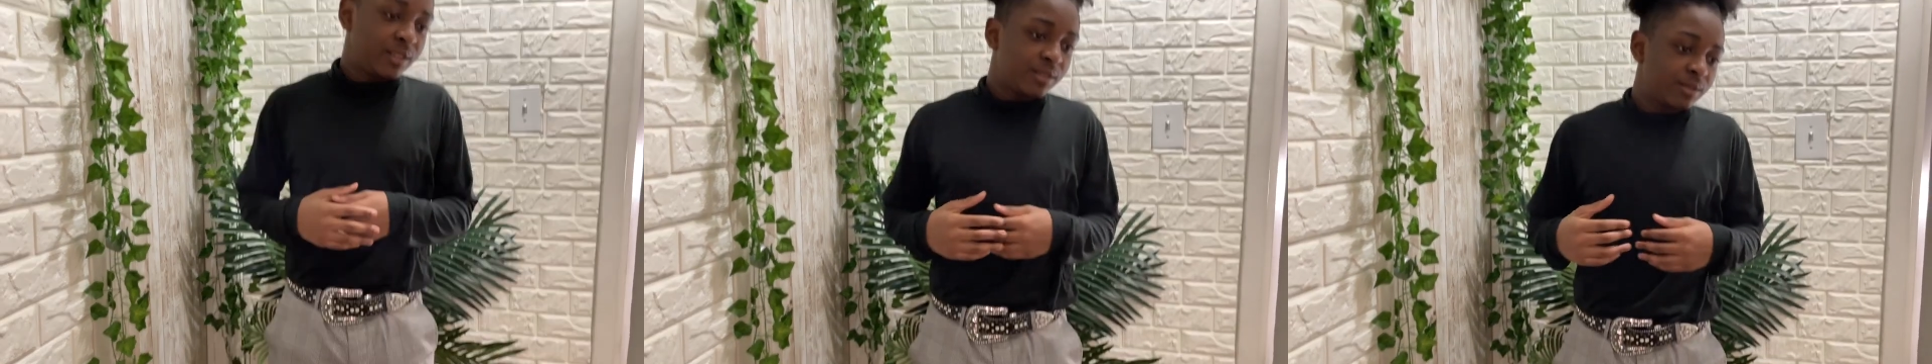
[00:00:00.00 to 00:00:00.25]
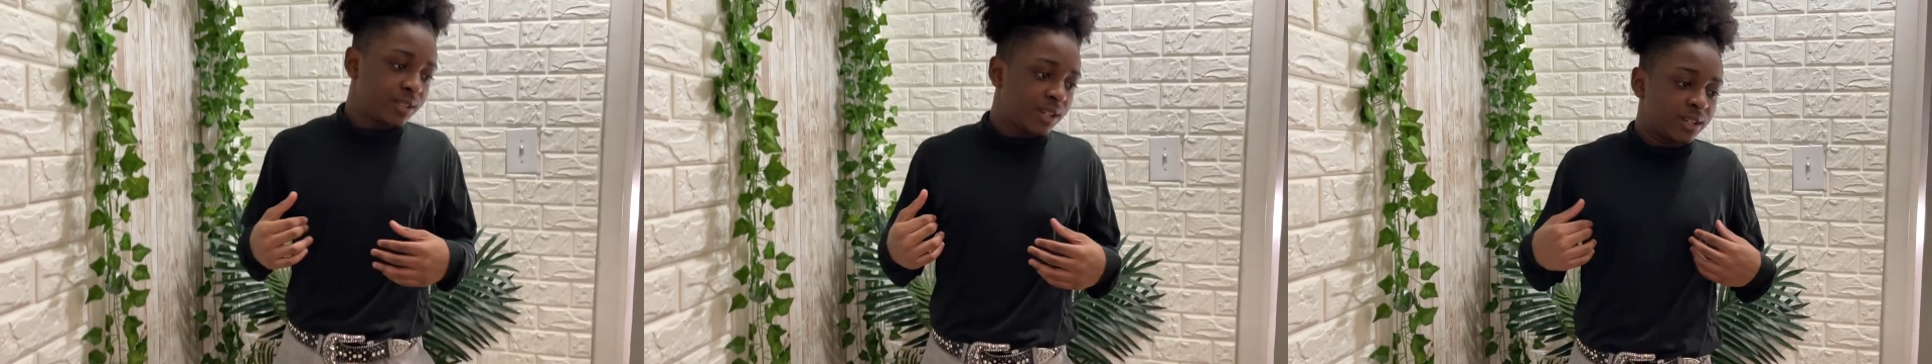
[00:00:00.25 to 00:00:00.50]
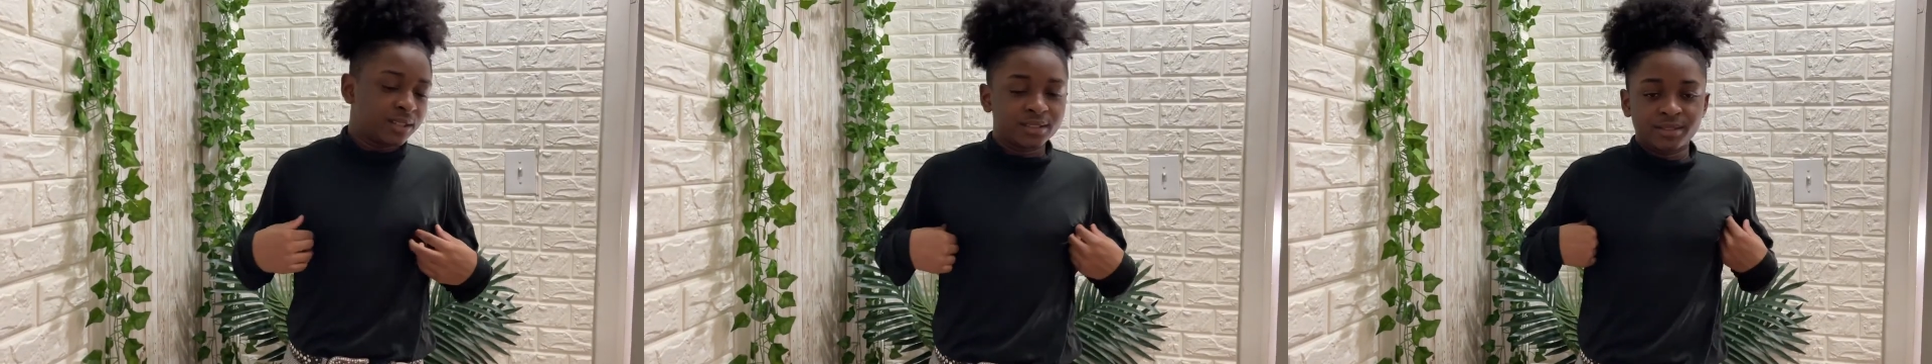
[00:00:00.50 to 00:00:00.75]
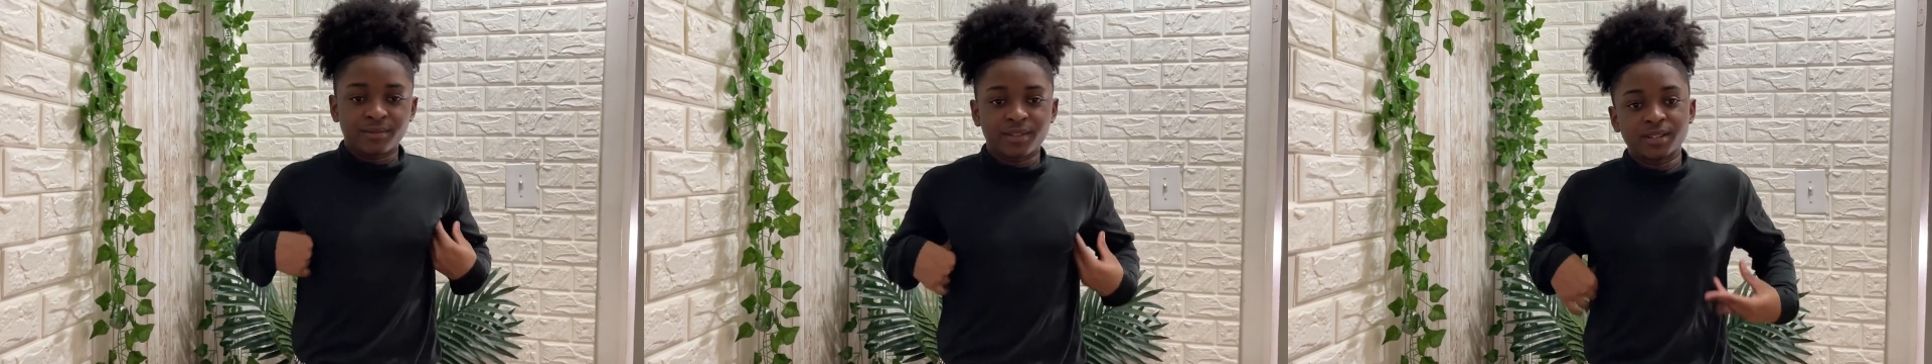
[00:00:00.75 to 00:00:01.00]
know what that
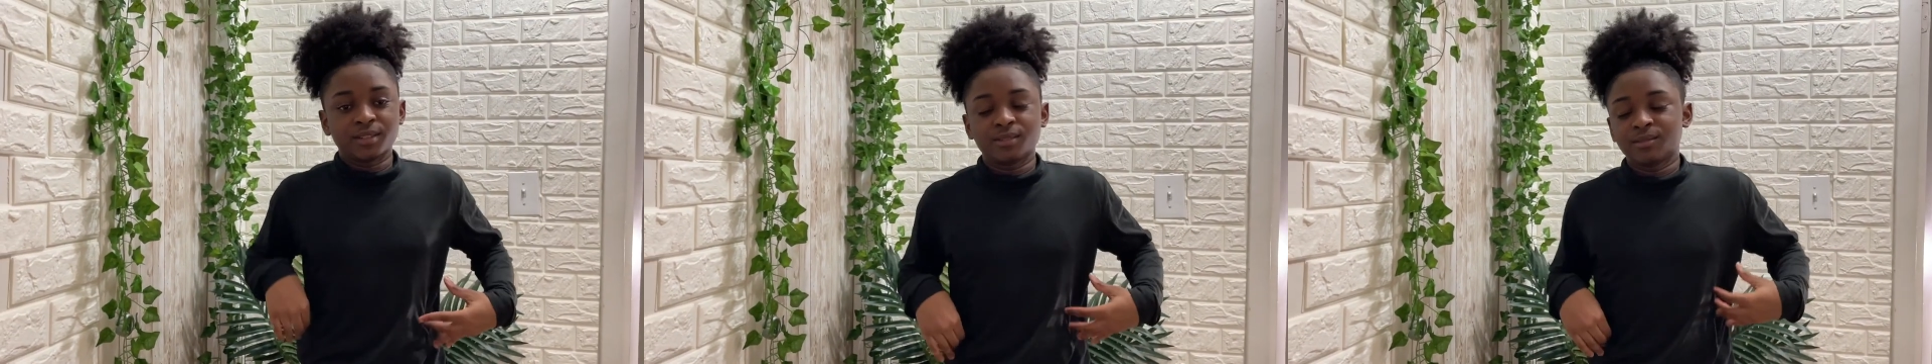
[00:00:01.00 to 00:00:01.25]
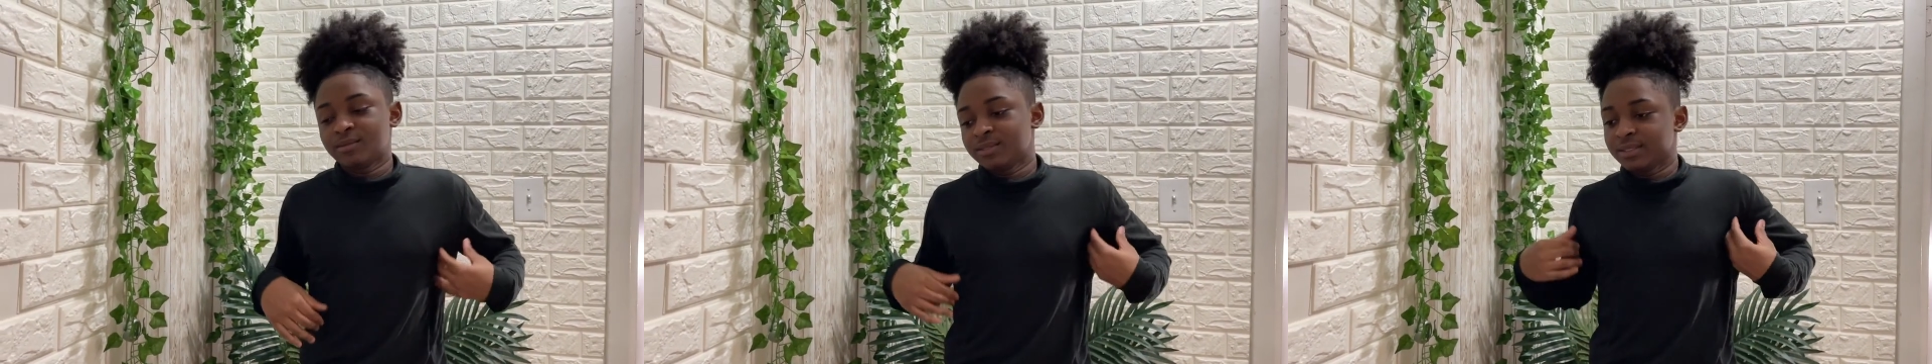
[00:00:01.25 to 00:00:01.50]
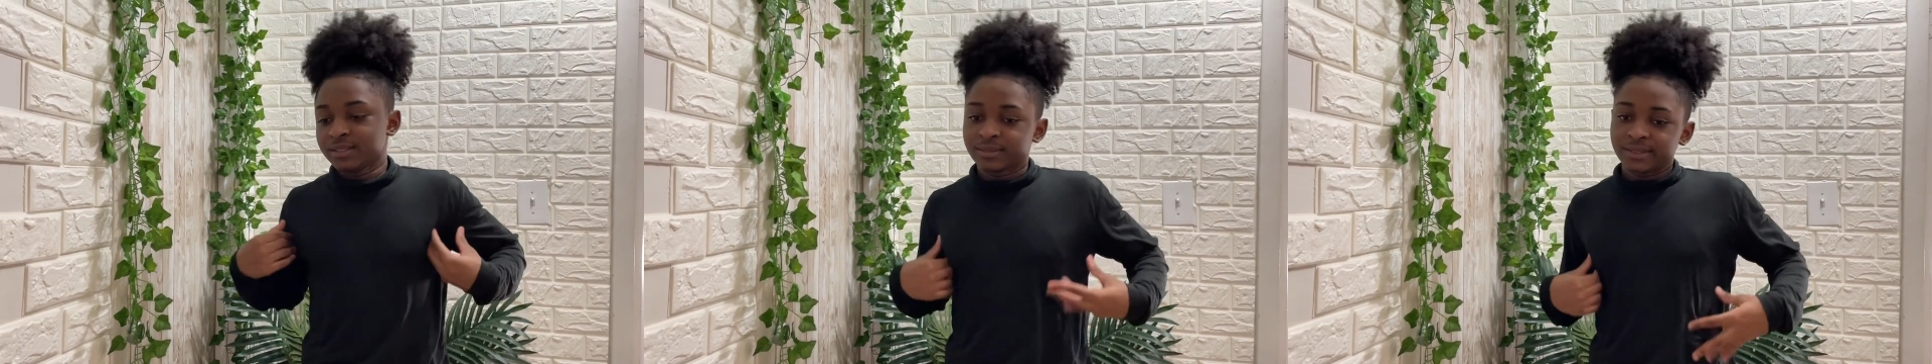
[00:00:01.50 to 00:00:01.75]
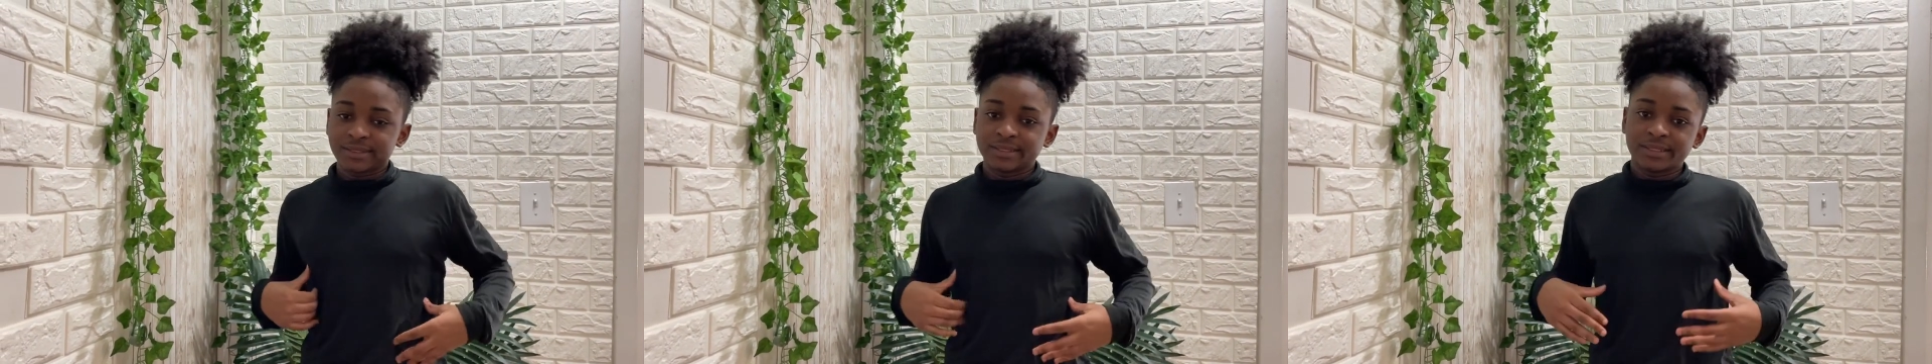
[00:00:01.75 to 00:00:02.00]
is. If y'all don't,
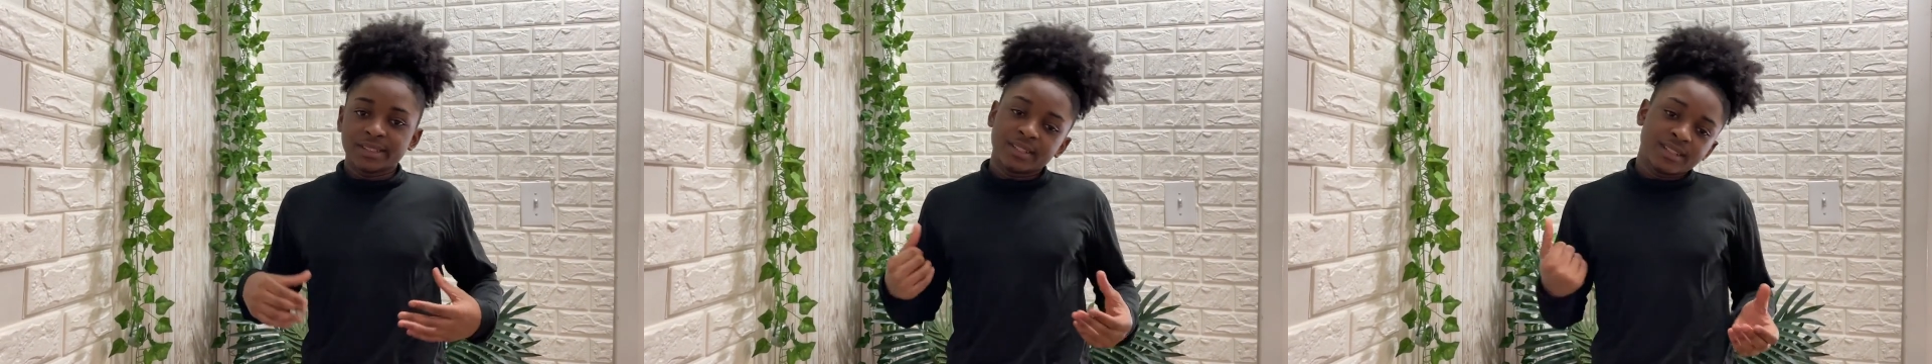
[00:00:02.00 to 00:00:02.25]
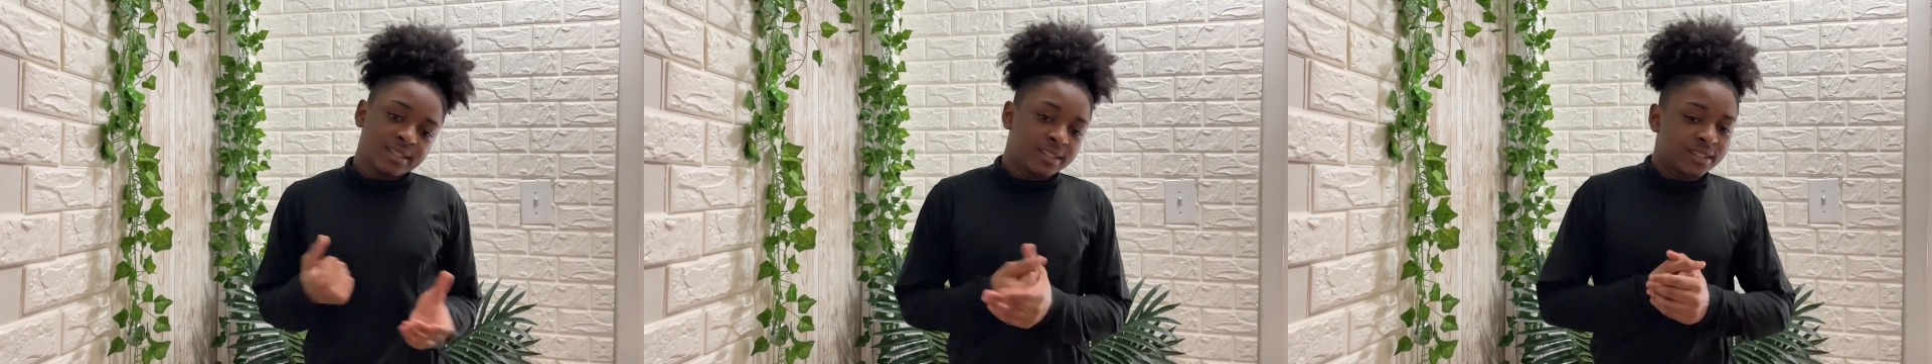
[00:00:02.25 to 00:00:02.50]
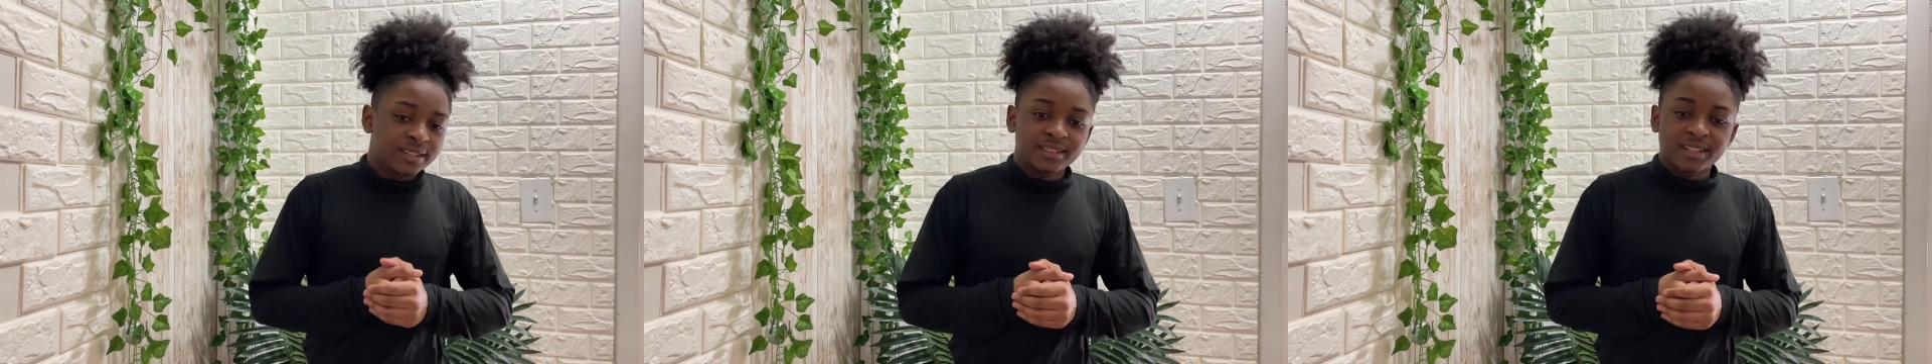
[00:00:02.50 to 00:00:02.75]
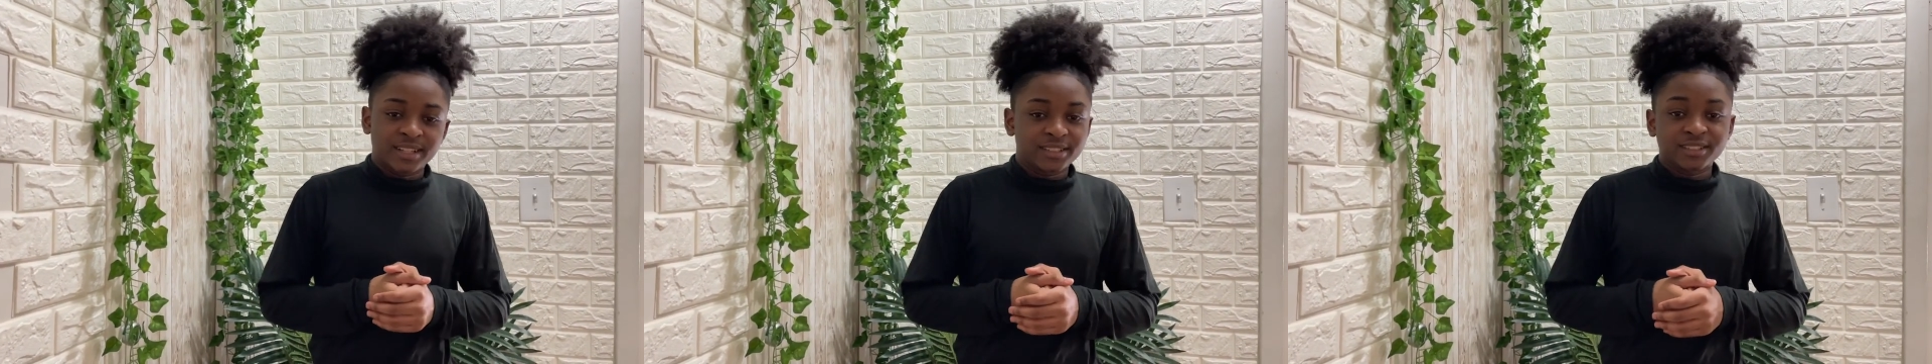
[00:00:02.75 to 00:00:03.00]

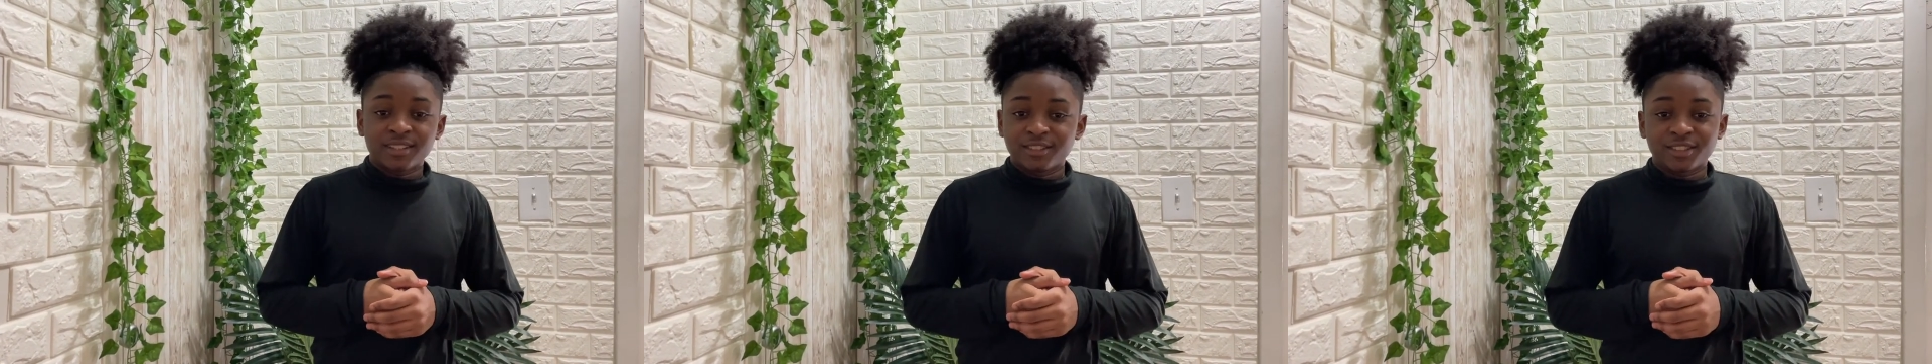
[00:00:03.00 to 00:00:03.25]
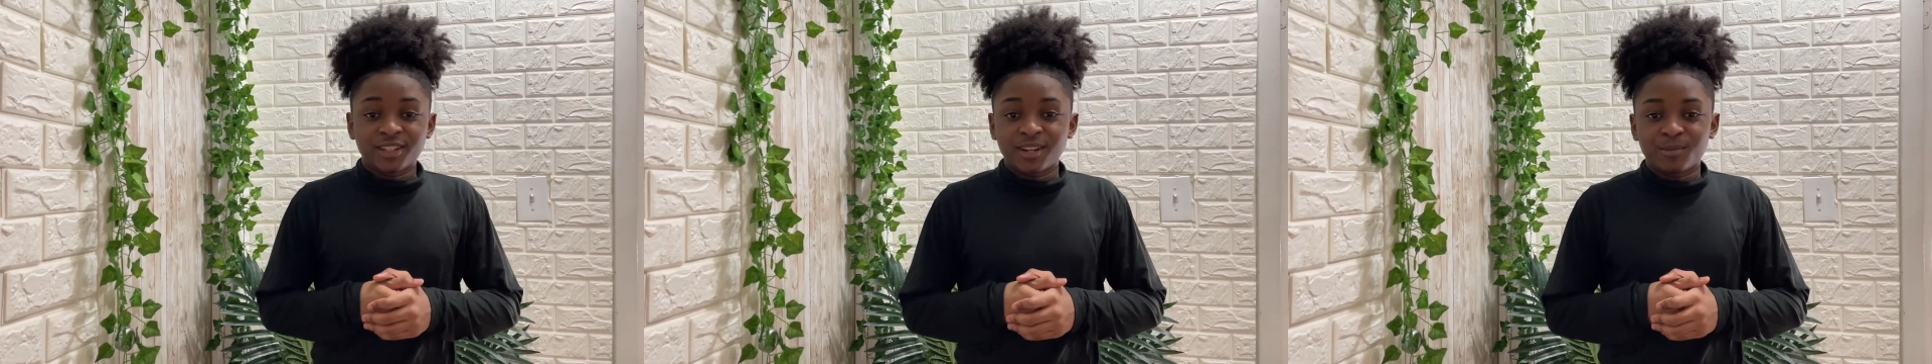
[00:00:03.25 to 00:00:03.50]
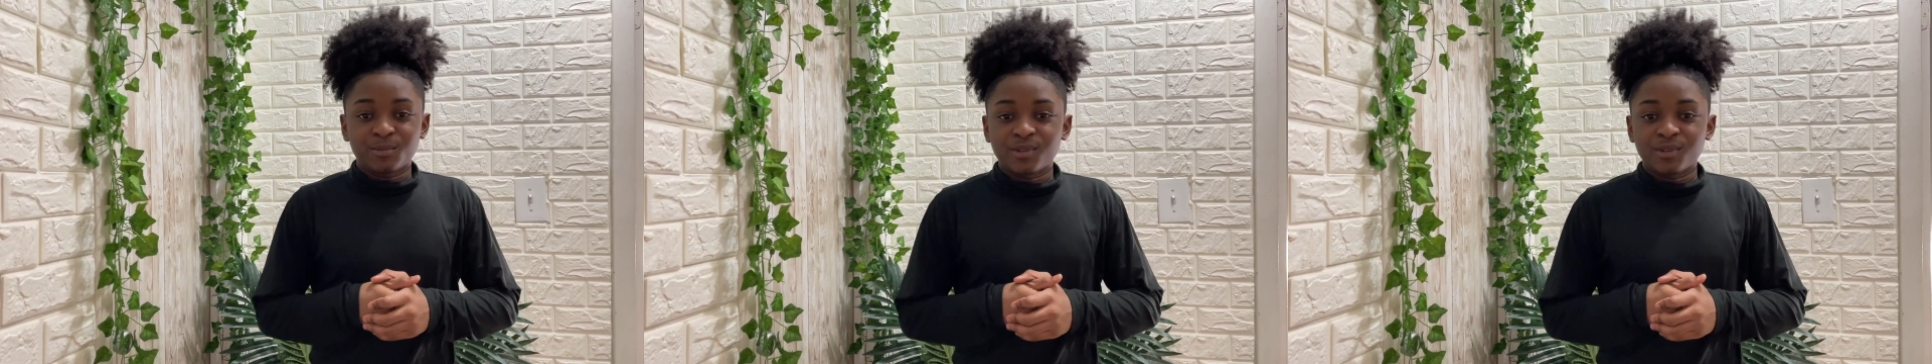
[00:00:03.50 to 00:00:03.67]
then search it up,